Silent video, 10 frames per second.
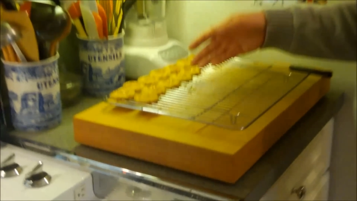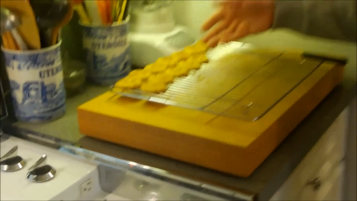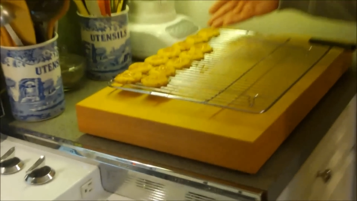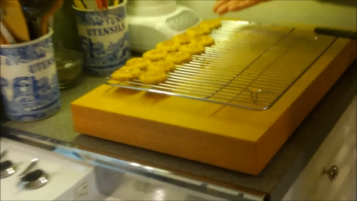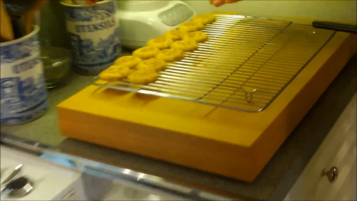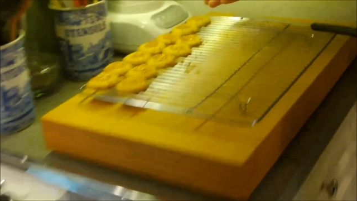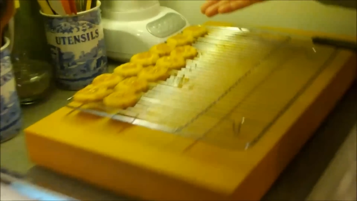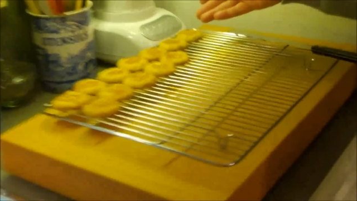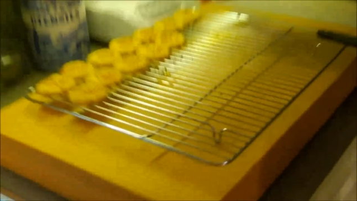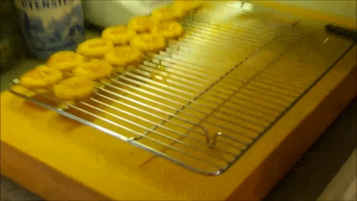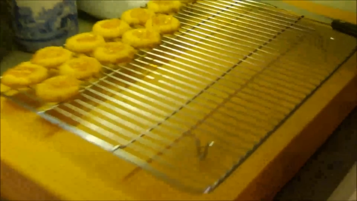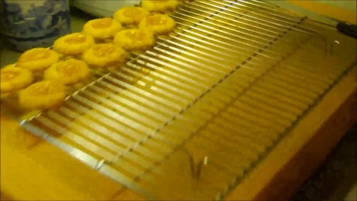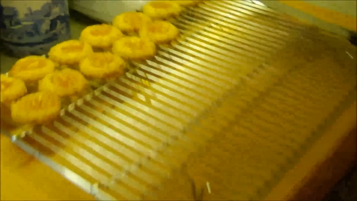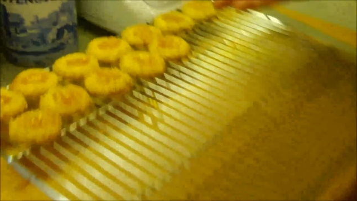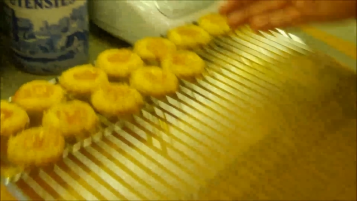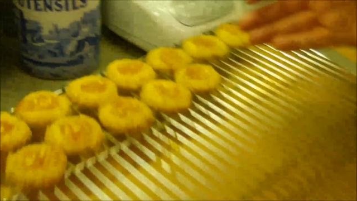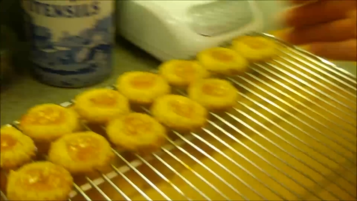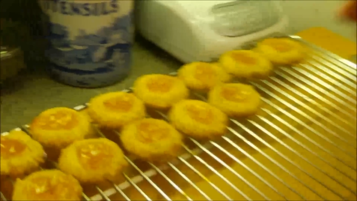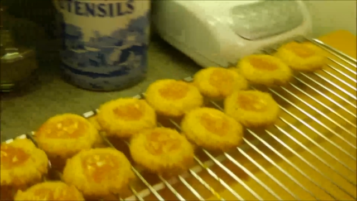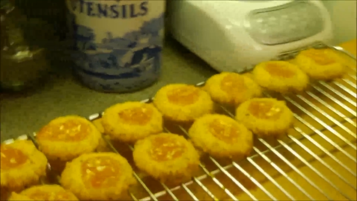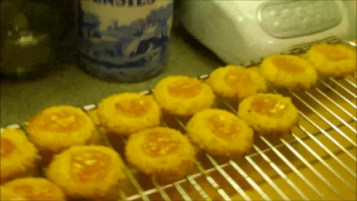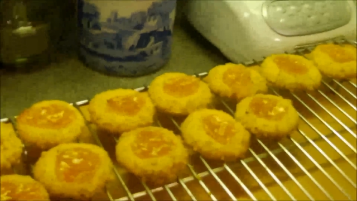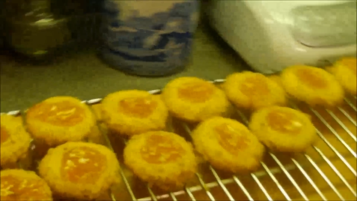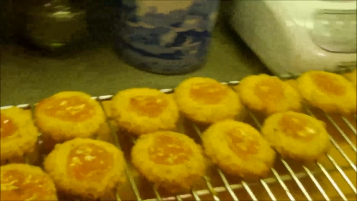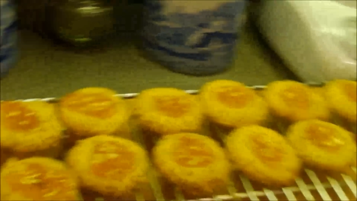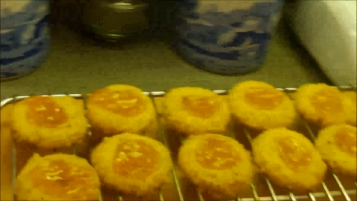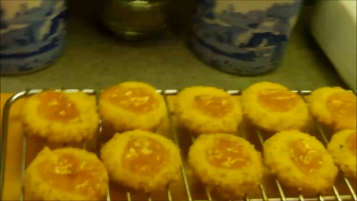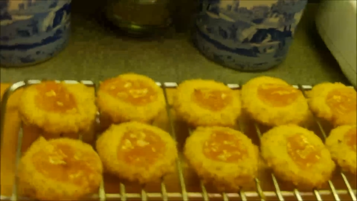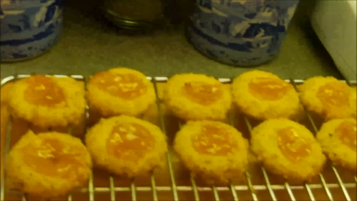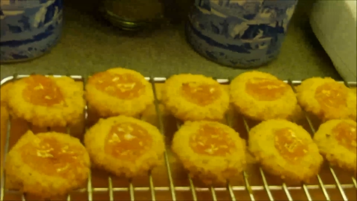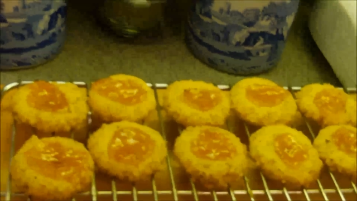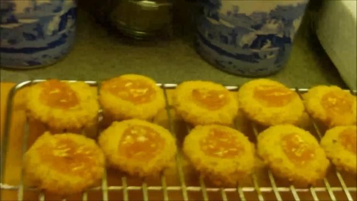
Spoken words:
[unreadable: no face in view]